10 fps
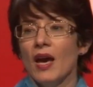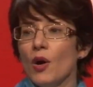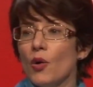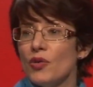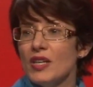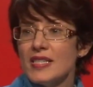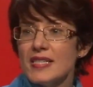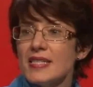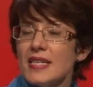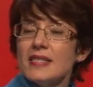
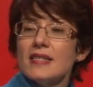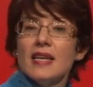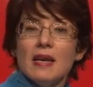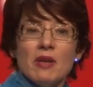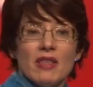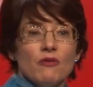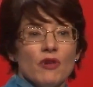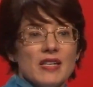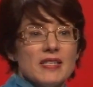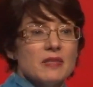Authenticity is a dilemma that
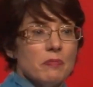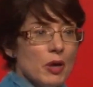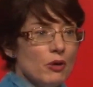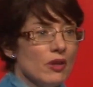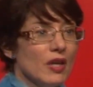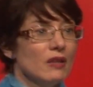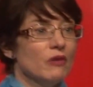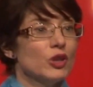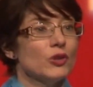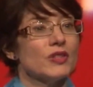faces both
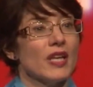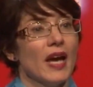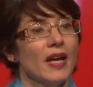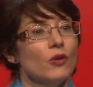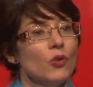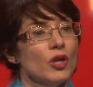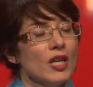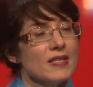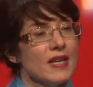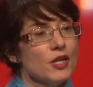individuals and
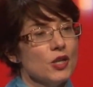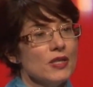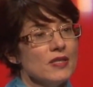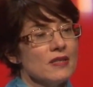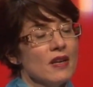organizations,